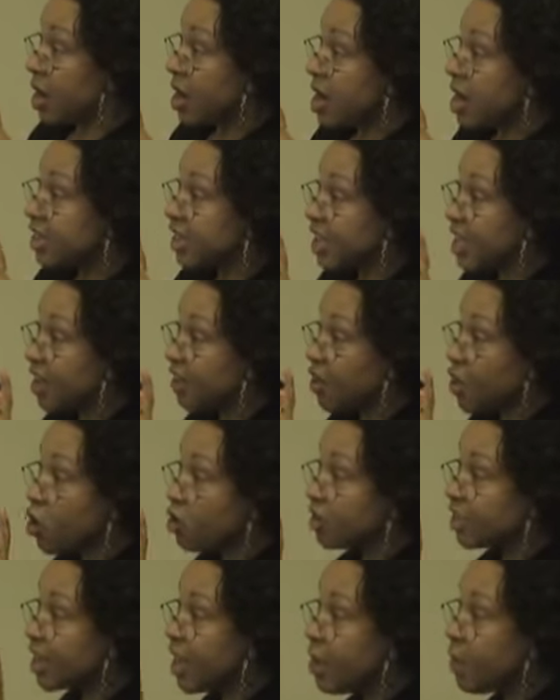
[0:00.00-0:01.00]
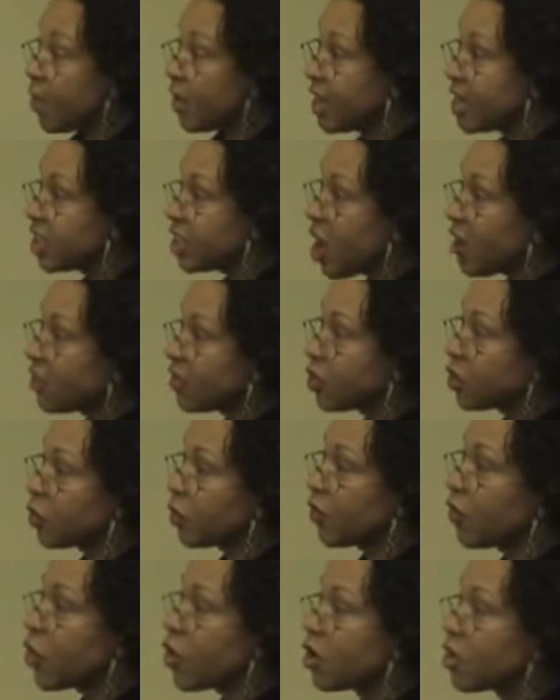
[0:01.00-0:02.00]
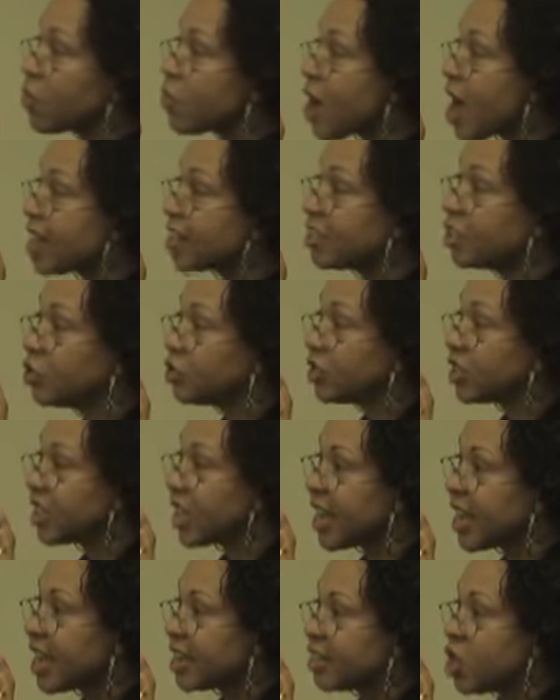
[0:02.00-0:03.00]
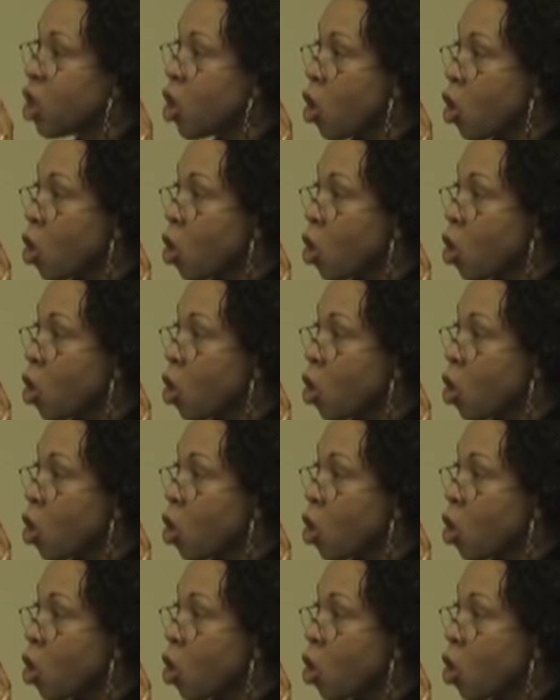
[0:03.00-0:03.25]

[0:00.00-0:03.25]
He said, I've heard some police officers refer to prostitute slayings